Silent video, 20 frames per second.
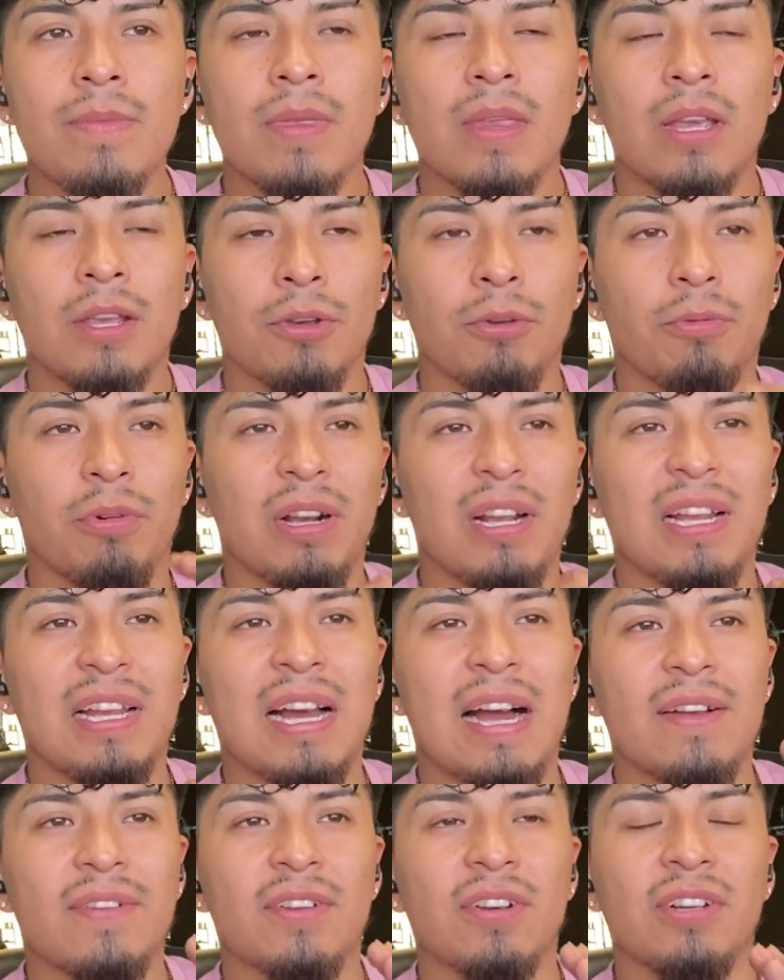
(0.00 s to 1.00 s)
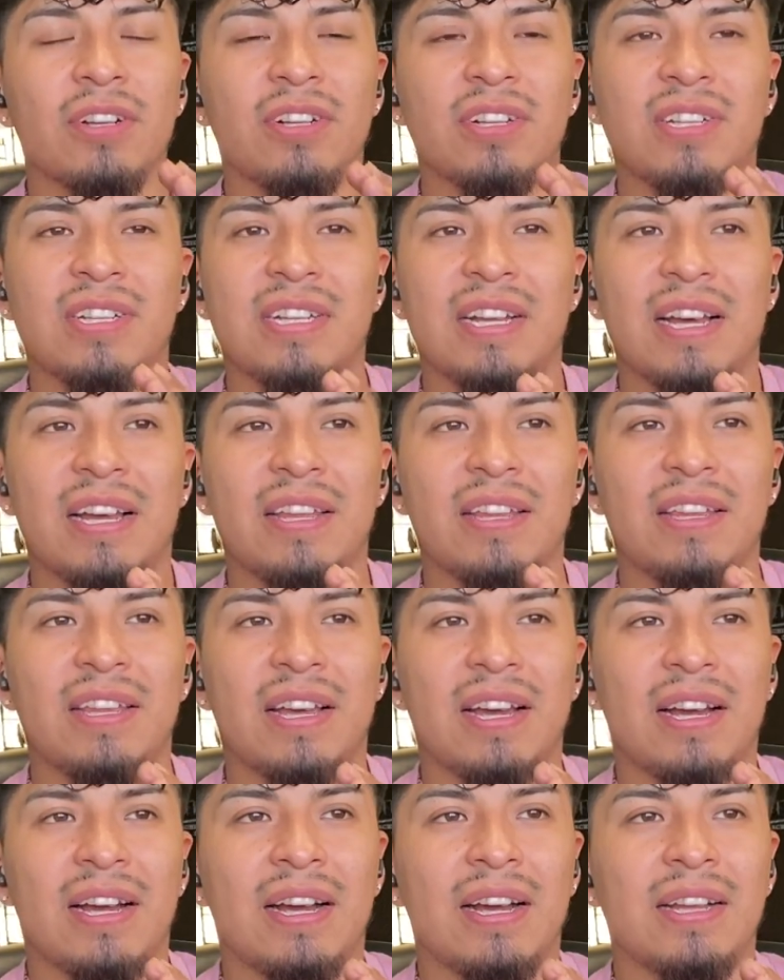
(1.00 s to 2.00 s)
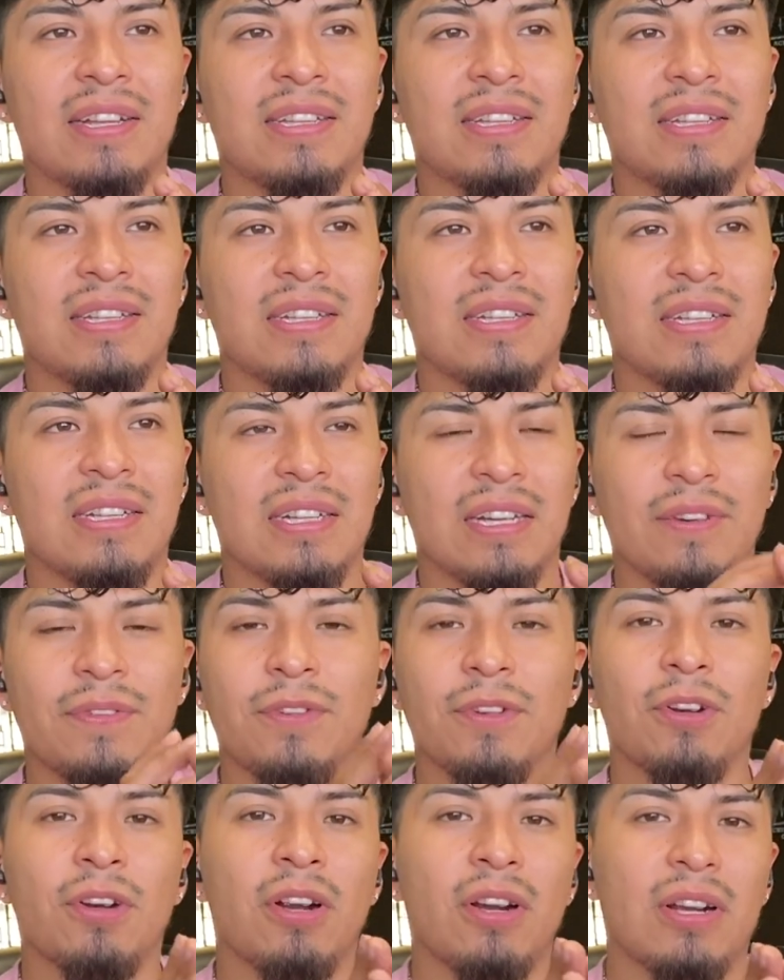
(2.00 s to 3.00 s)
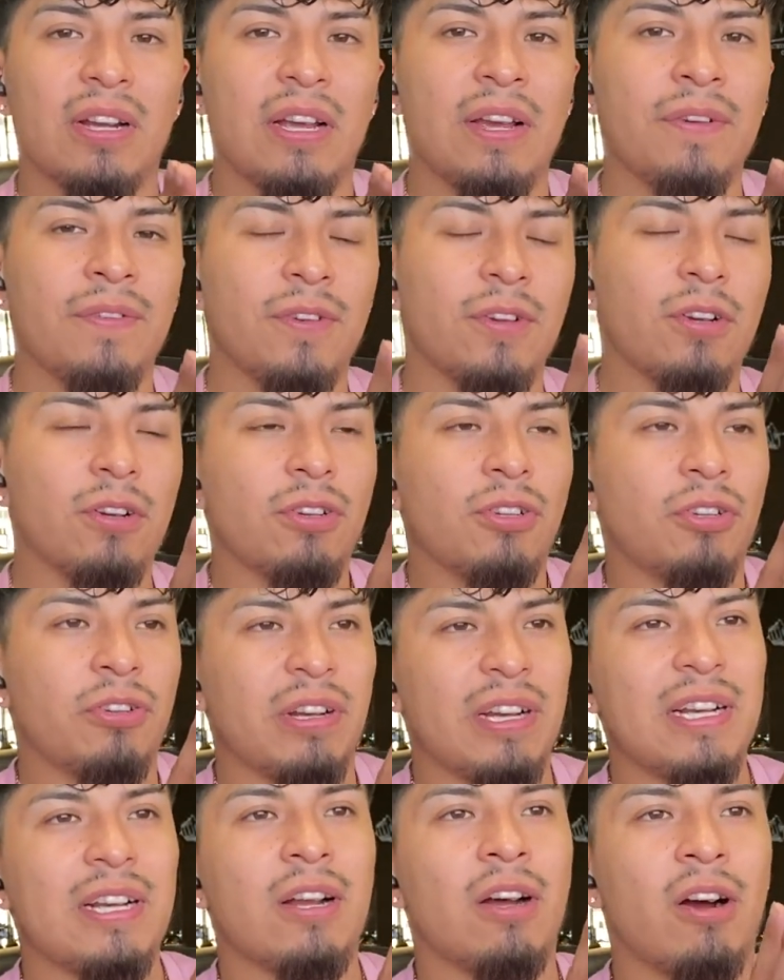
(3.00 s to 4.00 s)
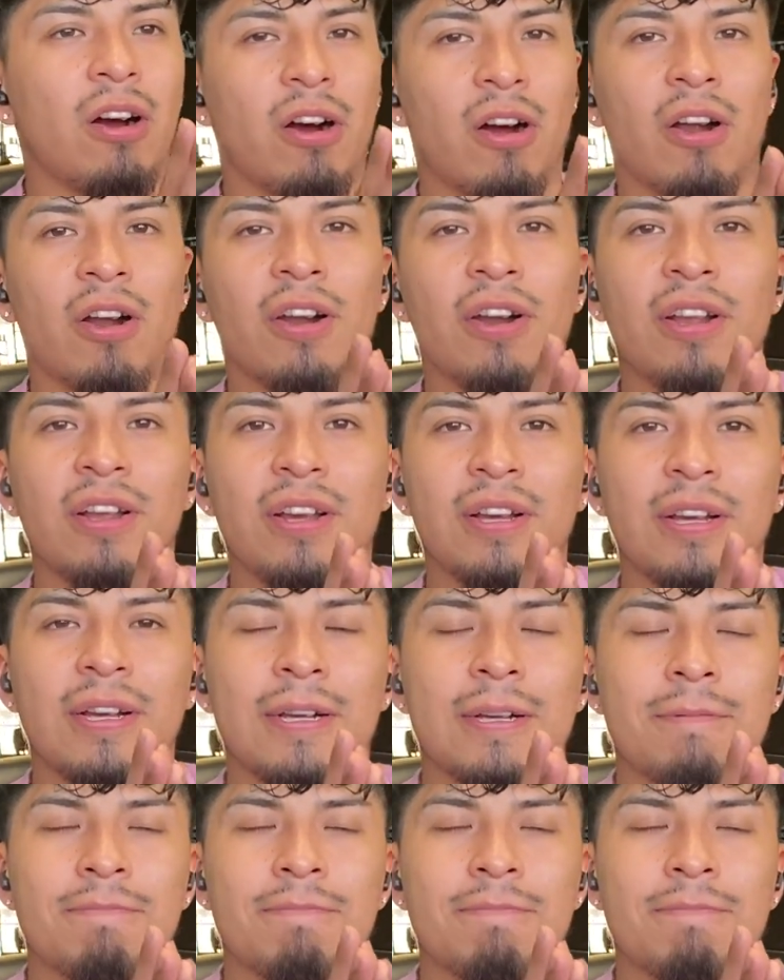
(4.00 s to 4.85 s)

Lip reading: you really have to understand that if you don't train hard,